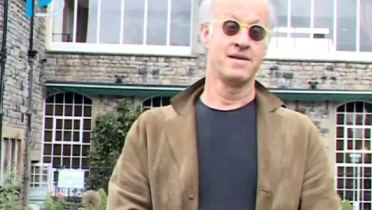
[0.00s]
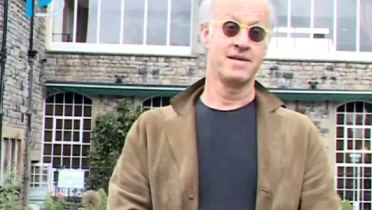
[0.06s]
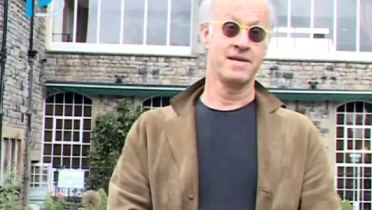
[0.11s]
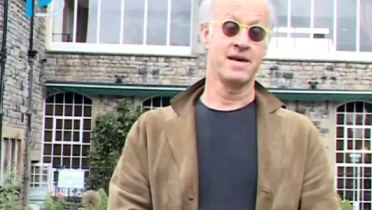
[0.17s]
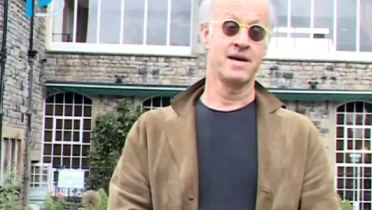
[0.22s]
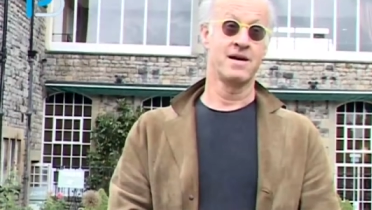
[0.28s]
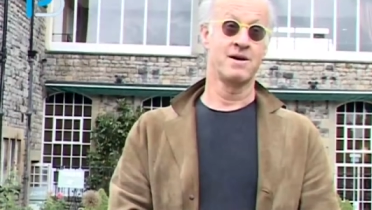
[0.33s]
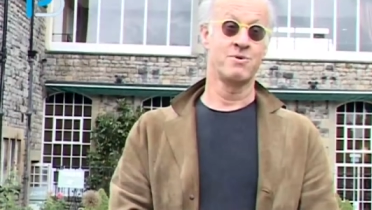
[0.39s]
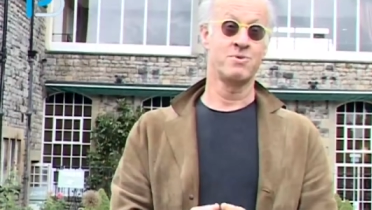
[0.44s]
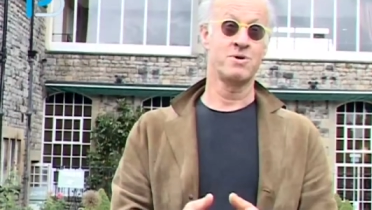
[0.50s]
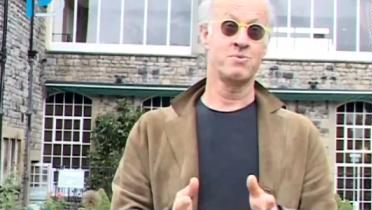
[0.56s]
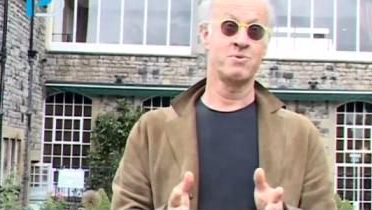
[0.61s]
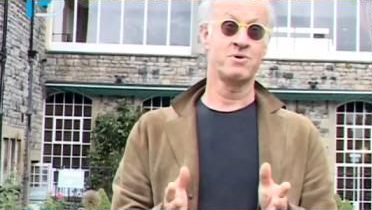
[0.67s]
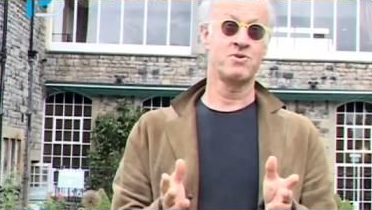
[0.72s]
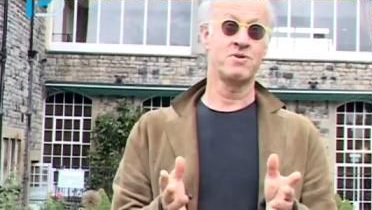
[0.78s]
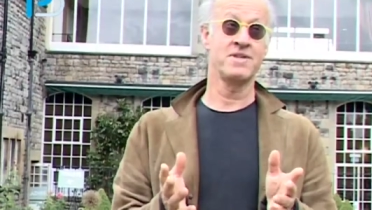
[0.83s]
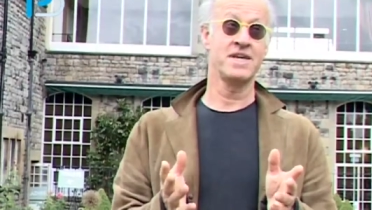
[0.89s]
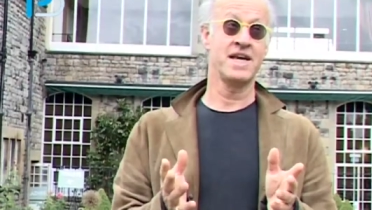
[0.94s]
Yeah, well
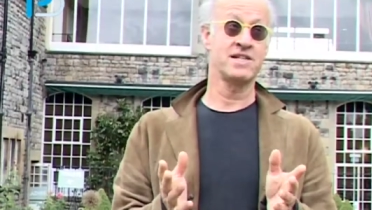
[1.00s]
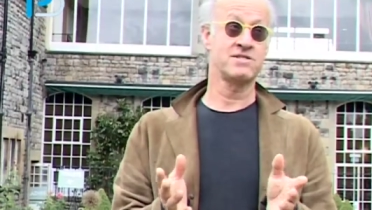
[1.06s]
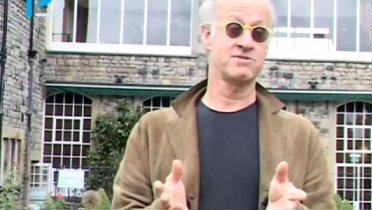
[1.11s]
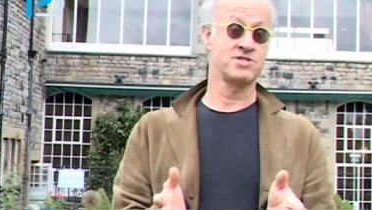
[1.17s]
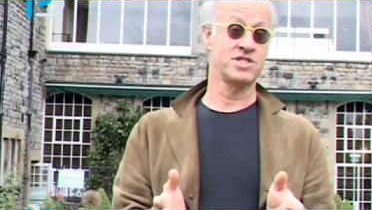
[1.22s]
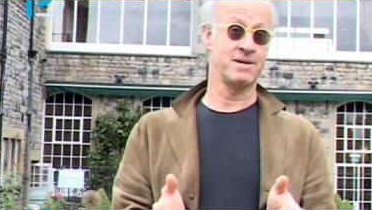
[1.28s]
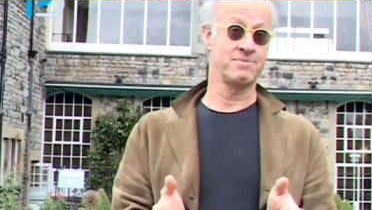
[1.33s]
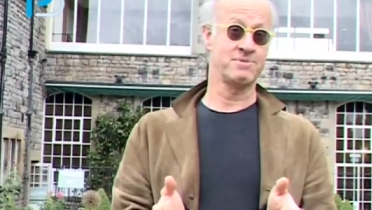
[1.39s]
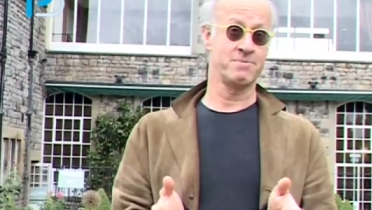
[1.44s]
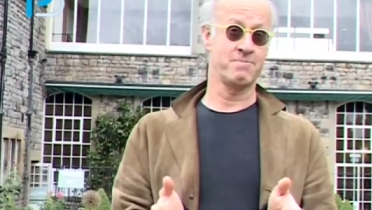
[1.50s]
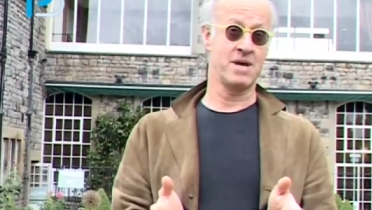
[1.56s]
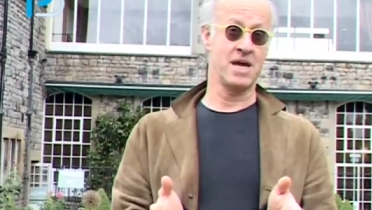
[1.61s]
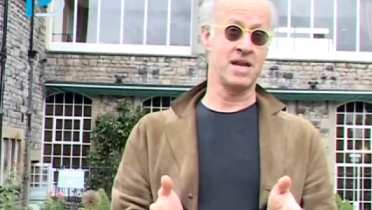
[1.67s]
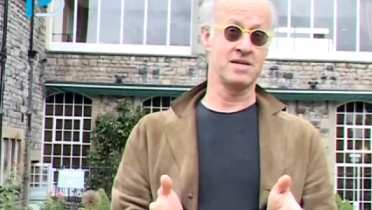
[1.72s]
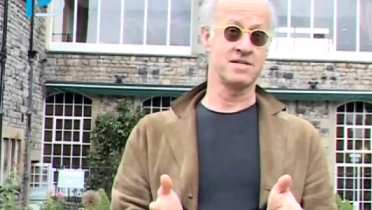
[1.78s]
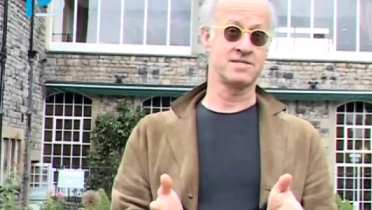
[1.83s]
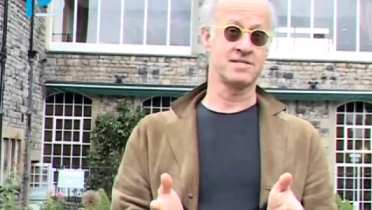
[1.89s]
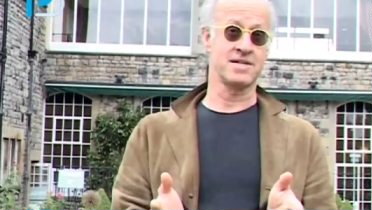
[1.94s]
we're on the edge of Shepton
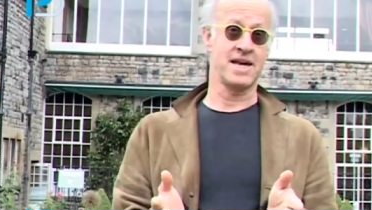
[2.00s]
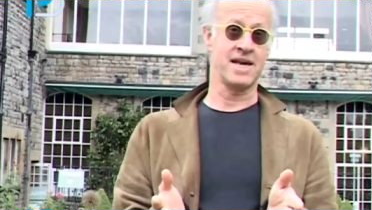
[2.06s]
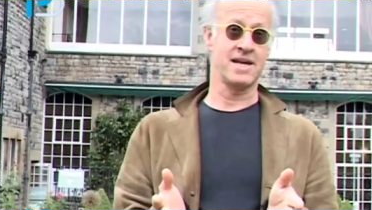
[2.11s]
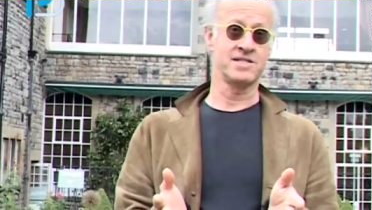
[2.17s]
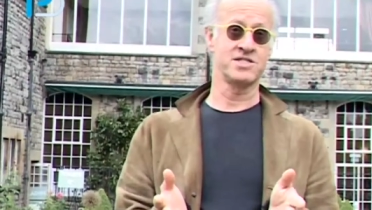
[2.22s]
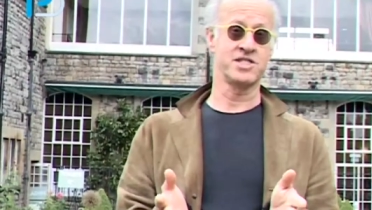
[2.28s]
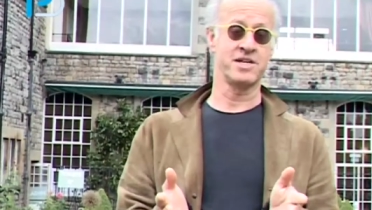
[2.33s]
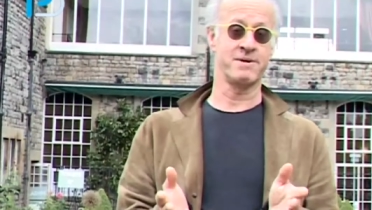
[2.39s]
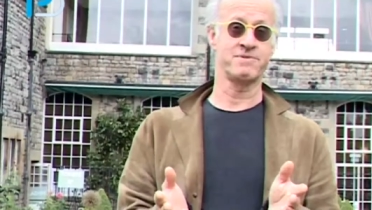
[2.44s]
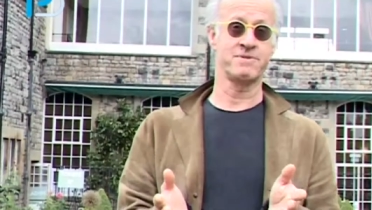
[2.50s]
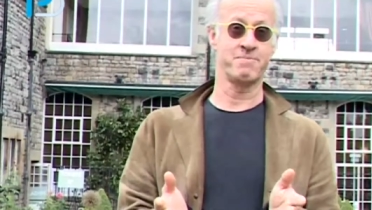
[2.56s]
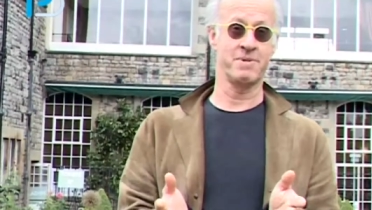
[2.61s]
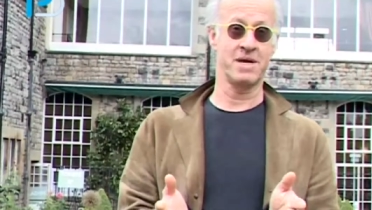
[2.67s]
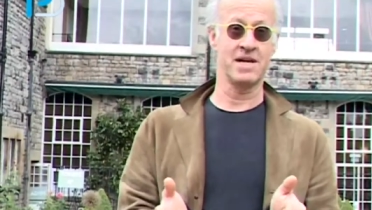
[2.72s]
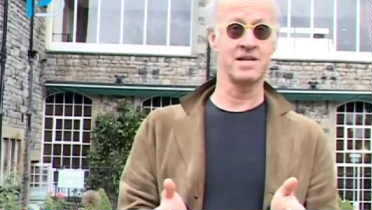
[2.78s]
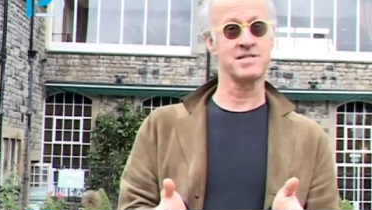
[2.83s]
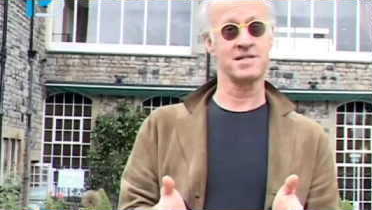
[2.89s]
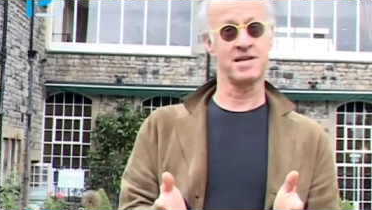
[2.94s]
Mallet and Shepton
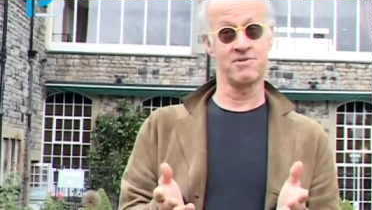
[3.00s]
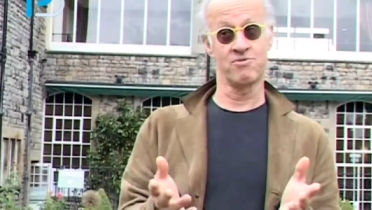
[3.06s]
Mallet,